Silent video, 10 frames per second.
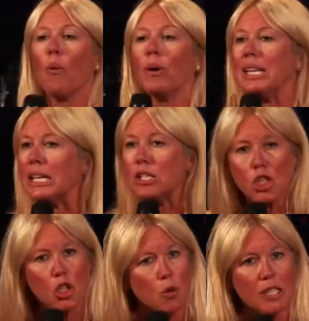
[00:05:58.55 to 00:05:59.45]
We need
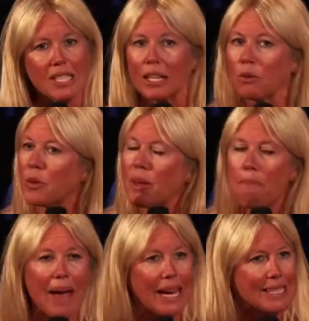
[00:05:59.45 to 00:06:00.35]
to stick with
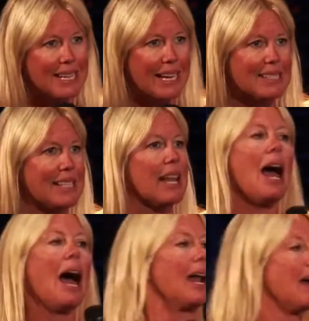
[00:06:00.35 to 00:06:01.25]
the basics. And
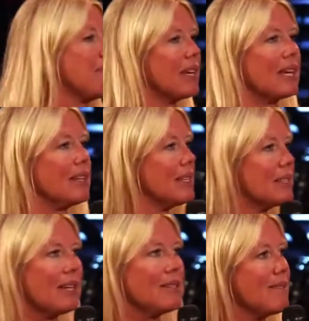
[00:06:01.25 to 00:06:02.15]
I'm thinking,
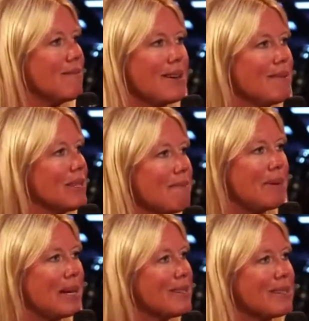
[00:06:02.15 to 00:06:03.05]
these kids don't know
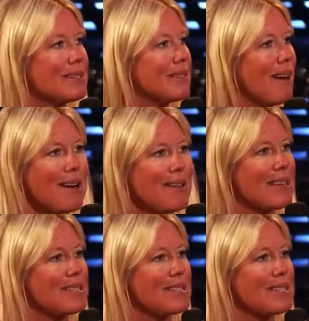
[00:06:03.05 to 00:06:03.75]
the basics are.